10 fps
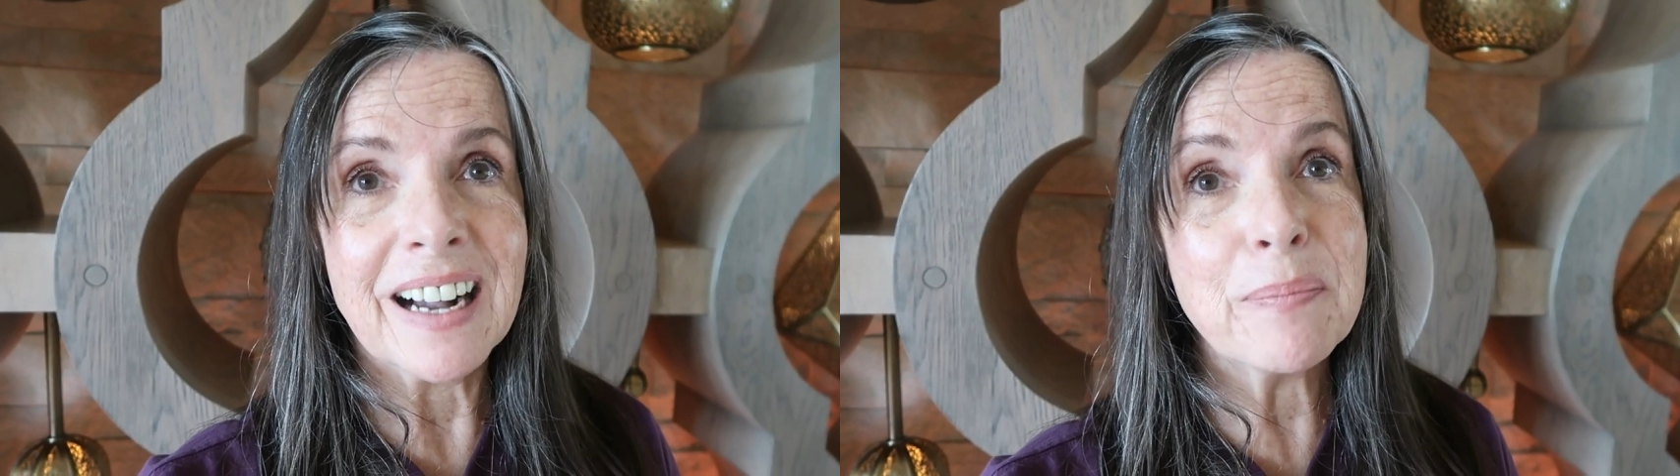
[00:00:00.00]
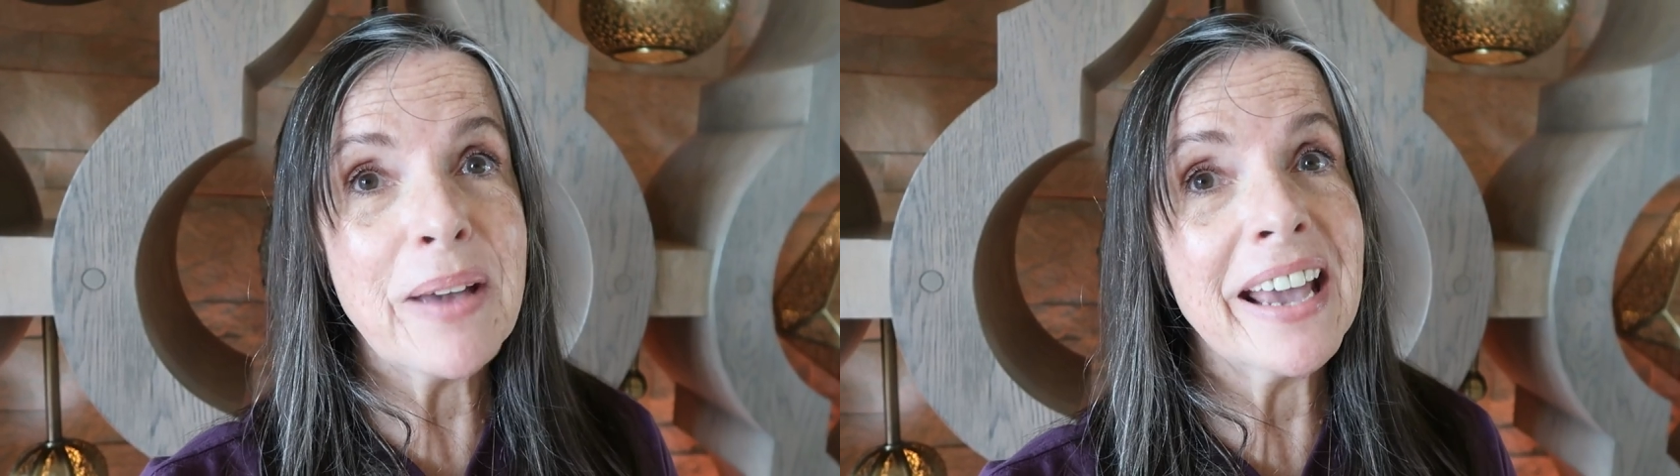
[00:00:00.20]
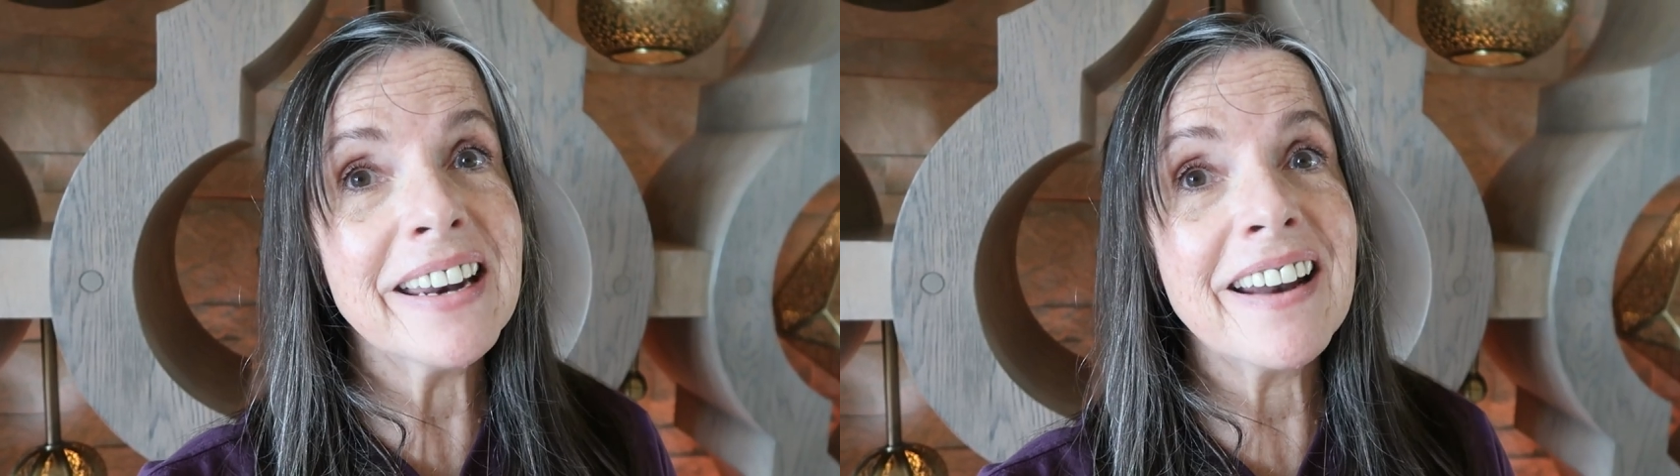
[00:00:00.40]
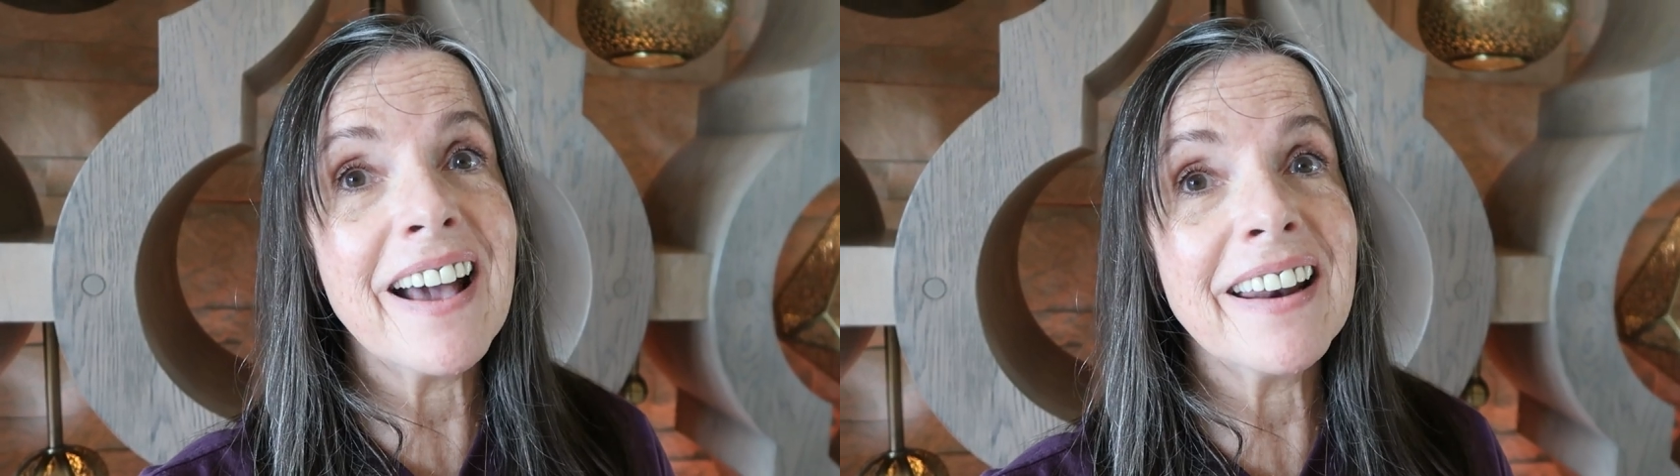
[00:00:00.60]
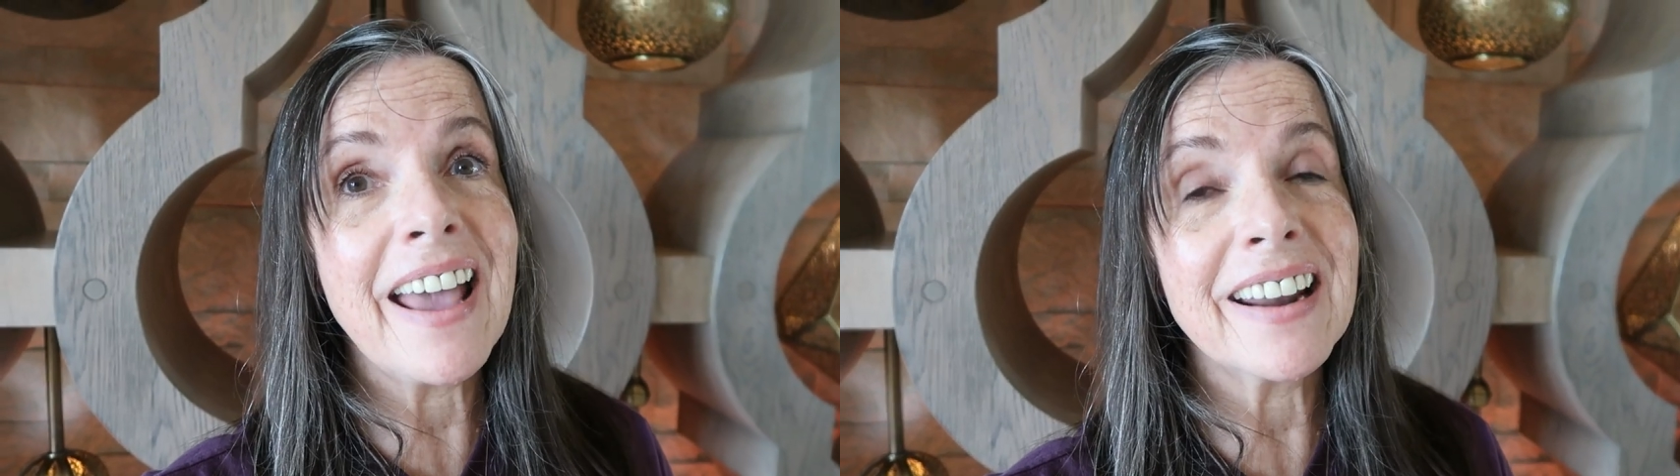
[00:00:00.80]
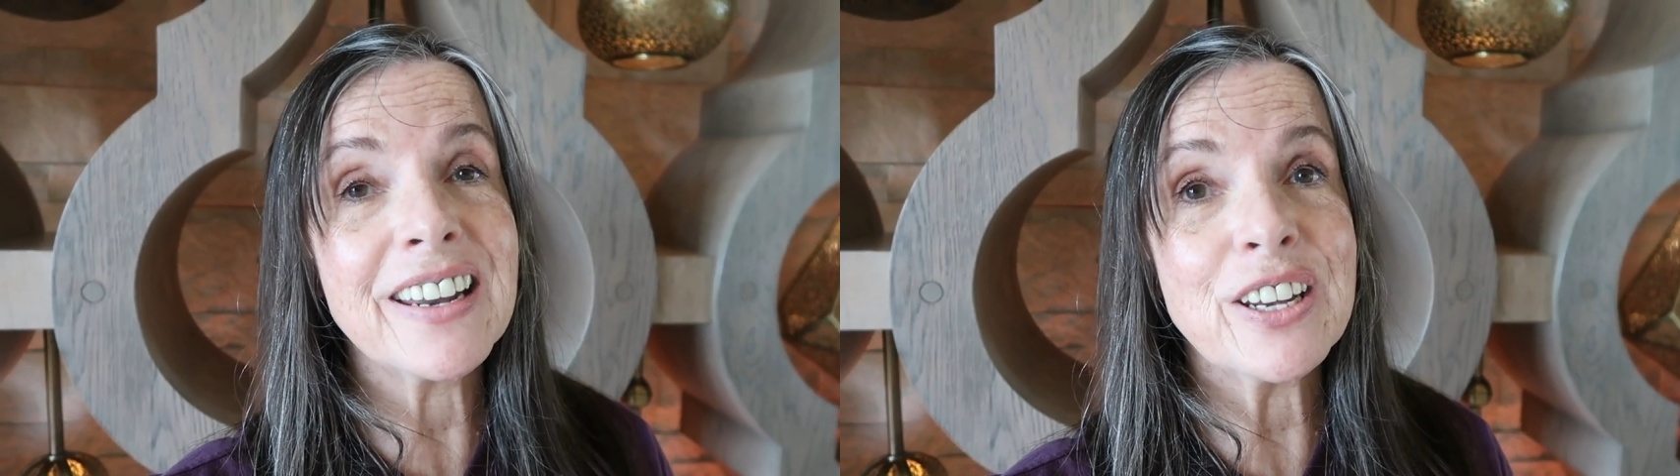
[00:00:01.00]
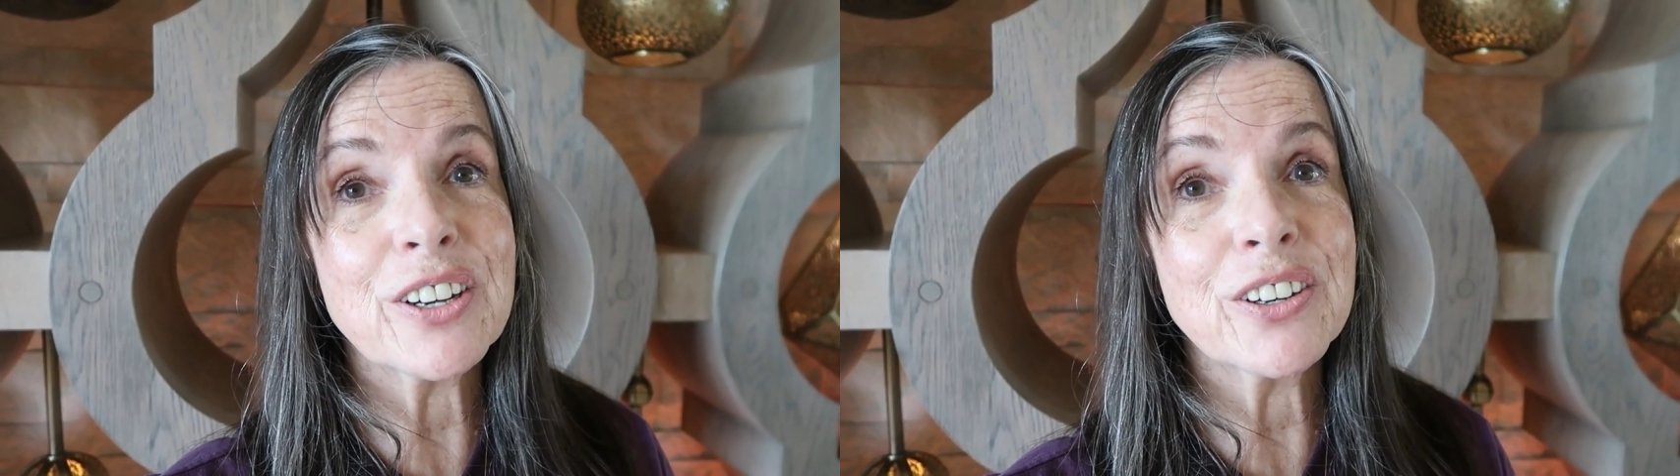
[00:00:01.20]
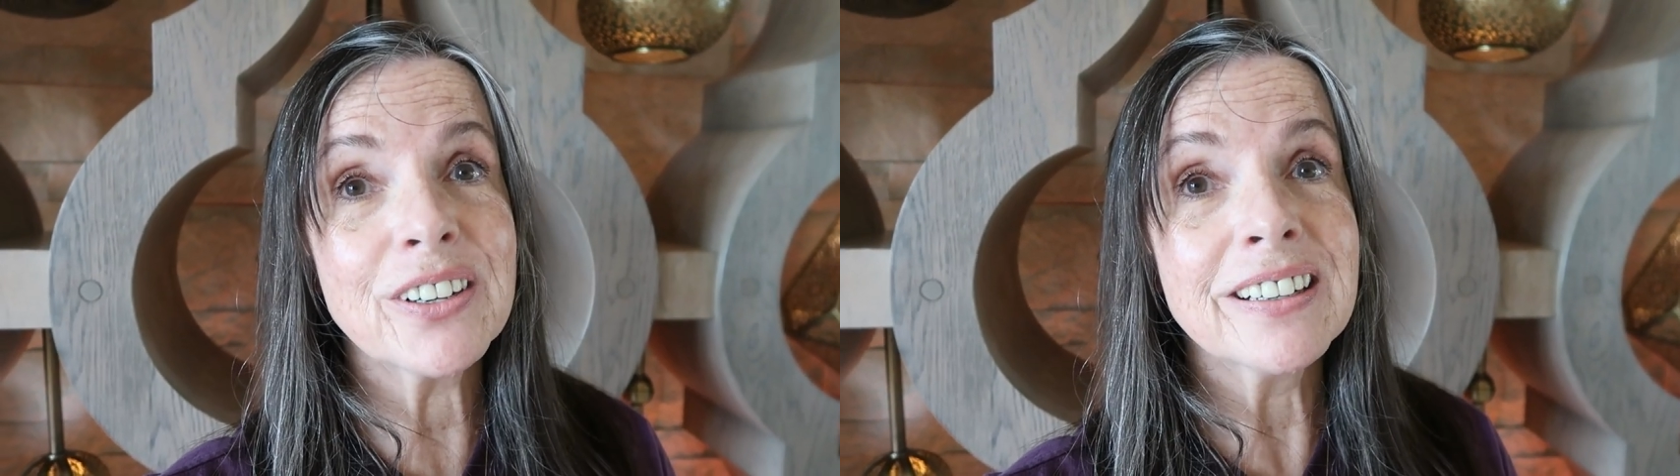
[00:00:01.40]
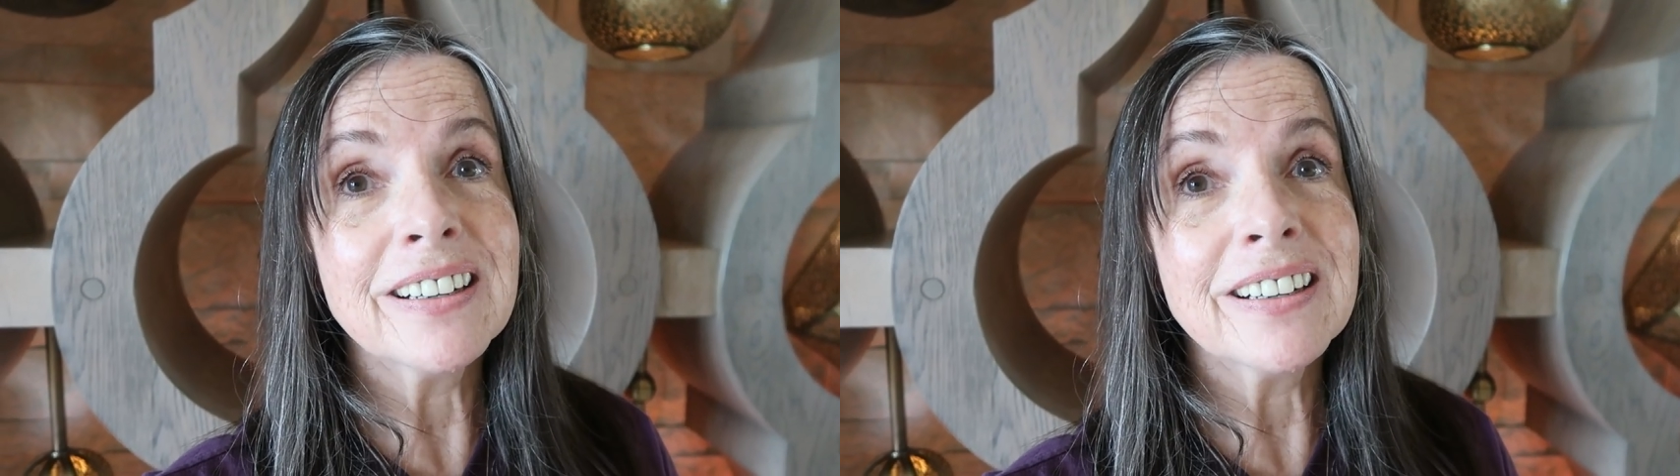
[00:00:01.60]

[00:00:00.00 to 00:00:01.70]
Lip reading: I'm headed on out of here.